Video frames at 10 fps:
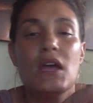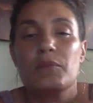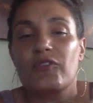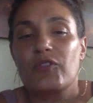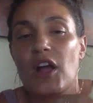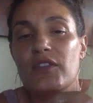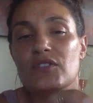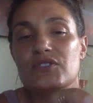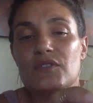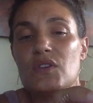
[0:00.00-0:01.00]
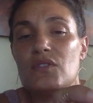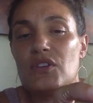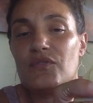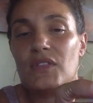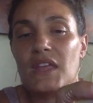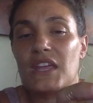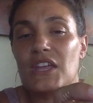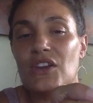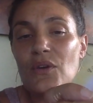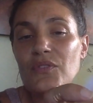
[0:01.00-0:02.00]
For others of you, you feel like,
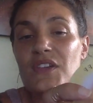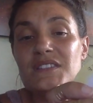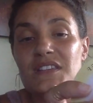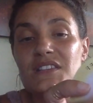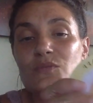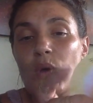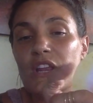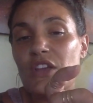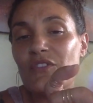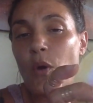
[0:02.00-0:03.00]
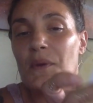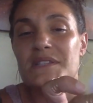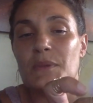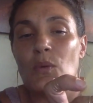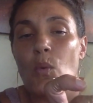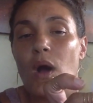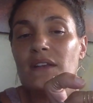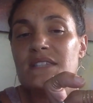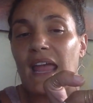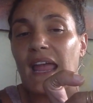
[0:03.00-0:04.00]
you know, this is what you've always been
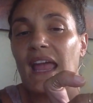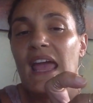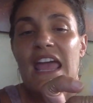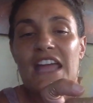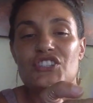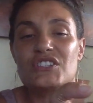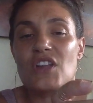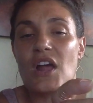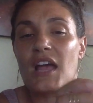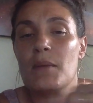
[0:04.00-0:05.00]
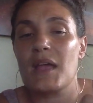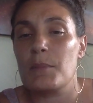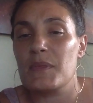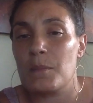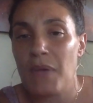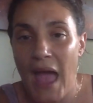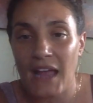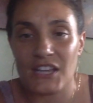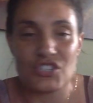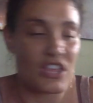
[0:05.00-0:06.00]
wanting. It's just not coming up in the
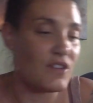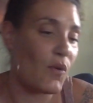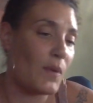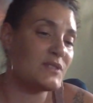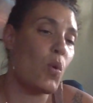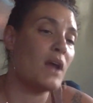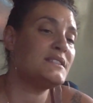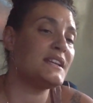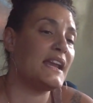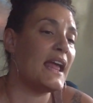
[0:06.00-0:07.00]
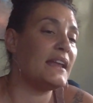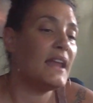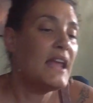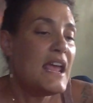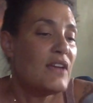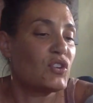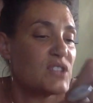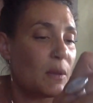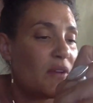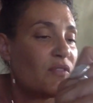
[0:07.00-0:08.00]
package that you've always wanted it in. For
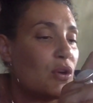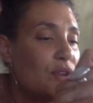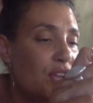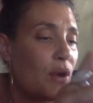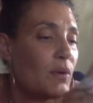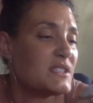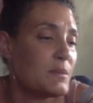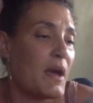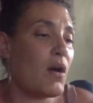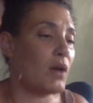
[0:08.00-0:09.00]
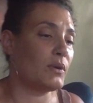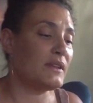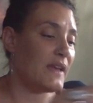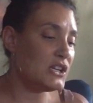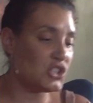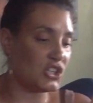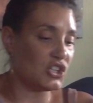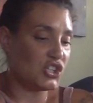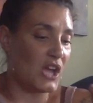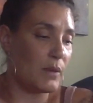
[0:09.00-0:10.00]
some of you, you know, it's about a
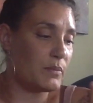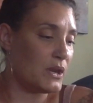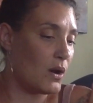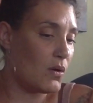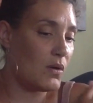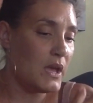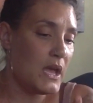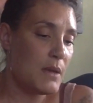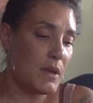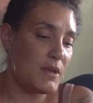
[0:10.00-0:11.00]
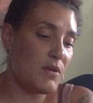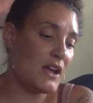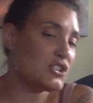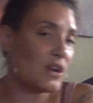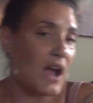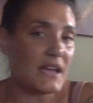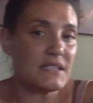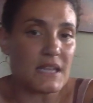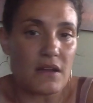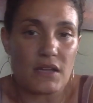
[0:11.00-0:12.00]
relationship, you know. Maybe you had your
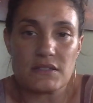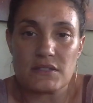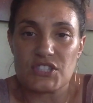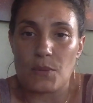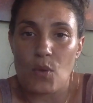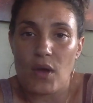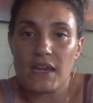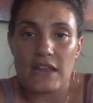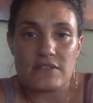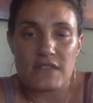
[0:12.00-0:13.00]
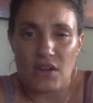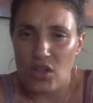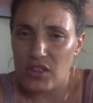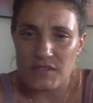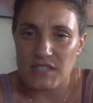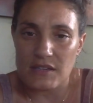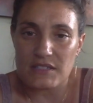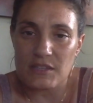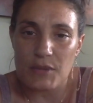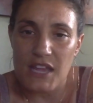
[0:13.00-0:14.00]
eyes set on someone and then all of a sudden
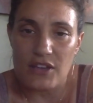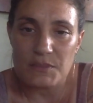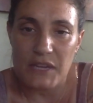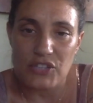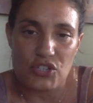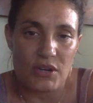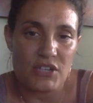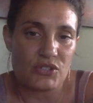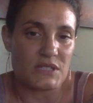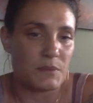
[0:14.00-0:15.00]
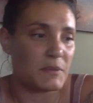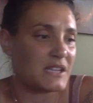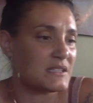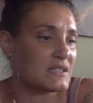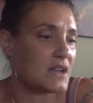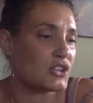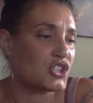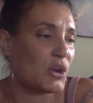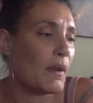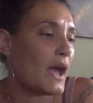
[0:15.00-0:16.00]
somebody else piqued your interest, but because it's not
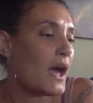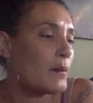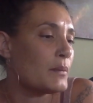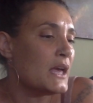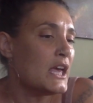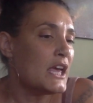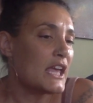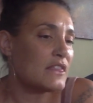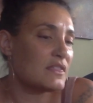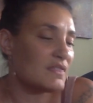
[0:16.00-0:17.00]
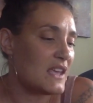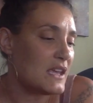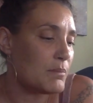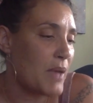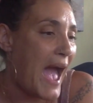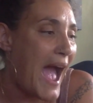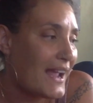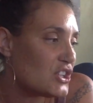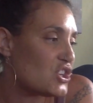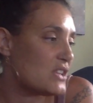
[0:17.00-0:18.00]
showing up in the
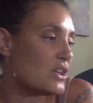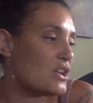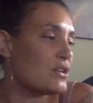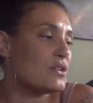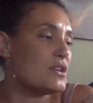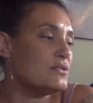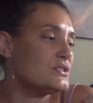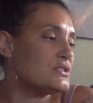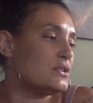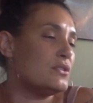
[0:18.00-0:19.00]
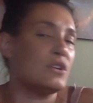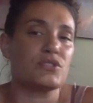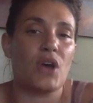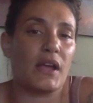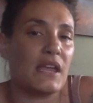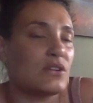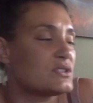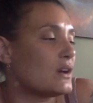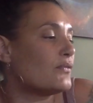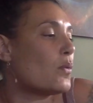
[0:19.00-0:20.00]
packaging that you're used to, you're talking
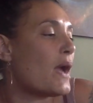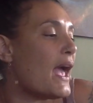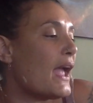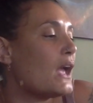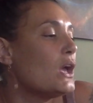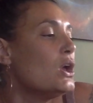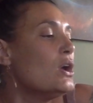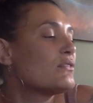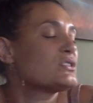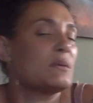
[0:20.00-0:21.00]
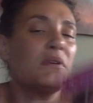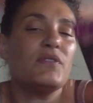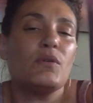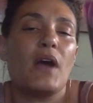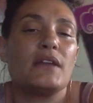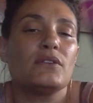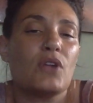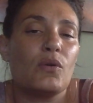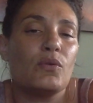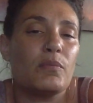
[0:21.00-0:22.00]
yourself away. For some of you, I don't
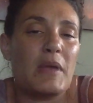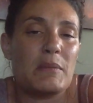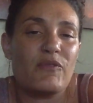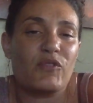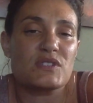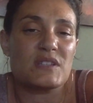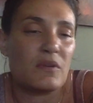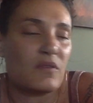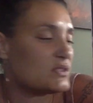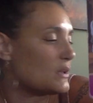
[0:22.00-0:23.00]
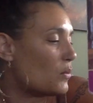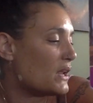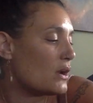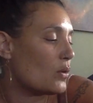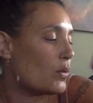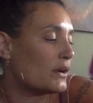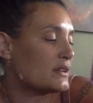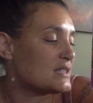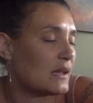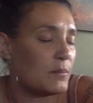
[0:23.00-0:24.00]
know, maybe for someone here
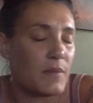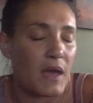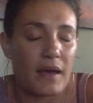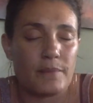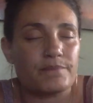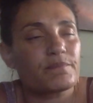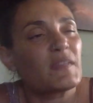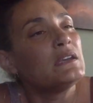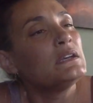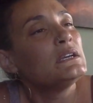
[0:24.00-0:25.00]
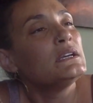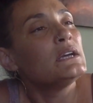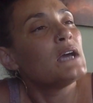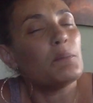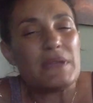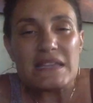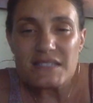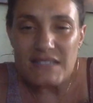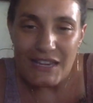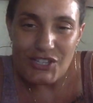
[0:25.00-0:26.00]
works at a bee
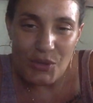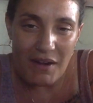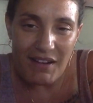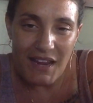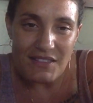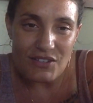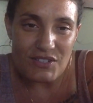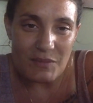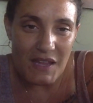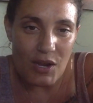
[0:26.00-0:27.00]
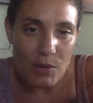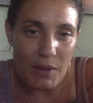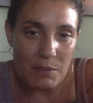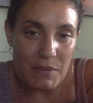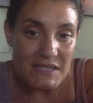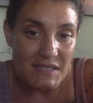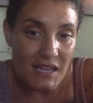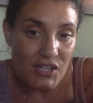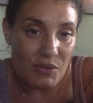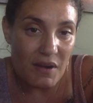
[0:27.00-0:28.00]
sanctuary. There's something here about a bee
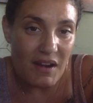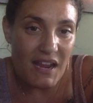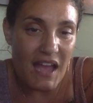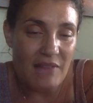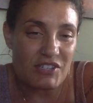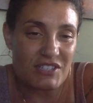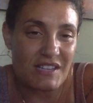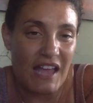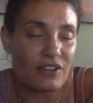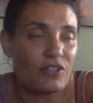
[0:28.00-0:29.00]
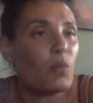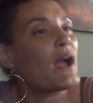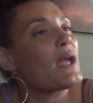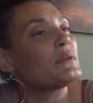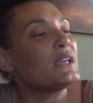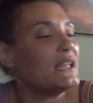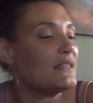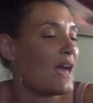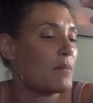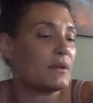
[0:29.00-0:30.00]
sanctuary. I don't know why I'm
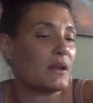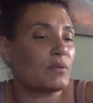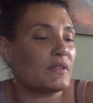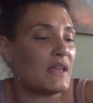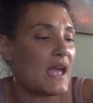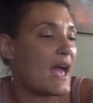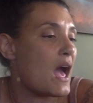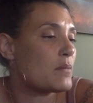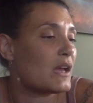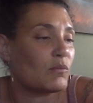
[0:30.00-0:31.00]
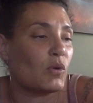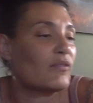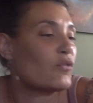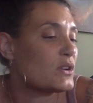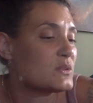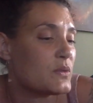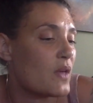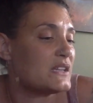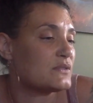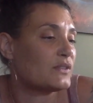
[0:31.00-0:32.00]
getting that, but I really am. Well, of course, with
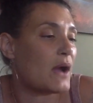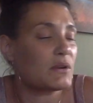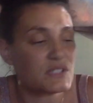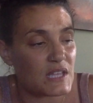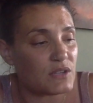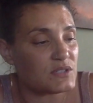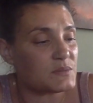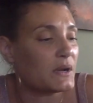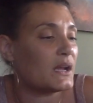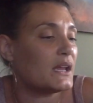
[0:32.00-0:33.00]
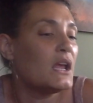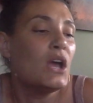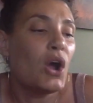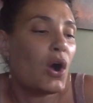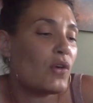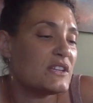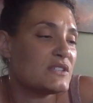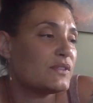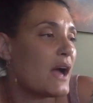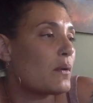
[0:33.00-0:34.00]
all these flowers, thank you, Spirit, all these
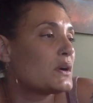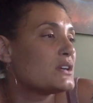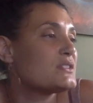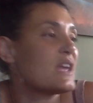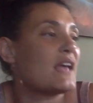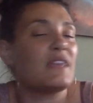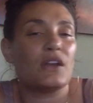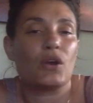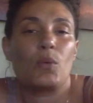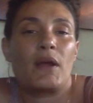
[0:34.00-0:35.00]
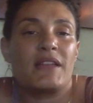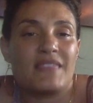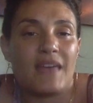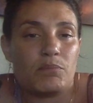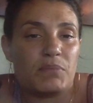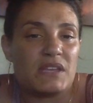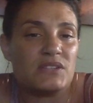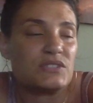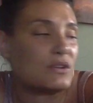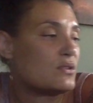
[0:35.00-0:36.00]
flowers, and then her wearing that bee
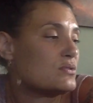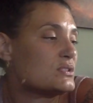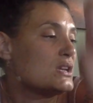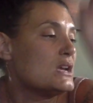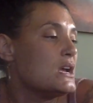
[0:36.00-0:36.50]
suit.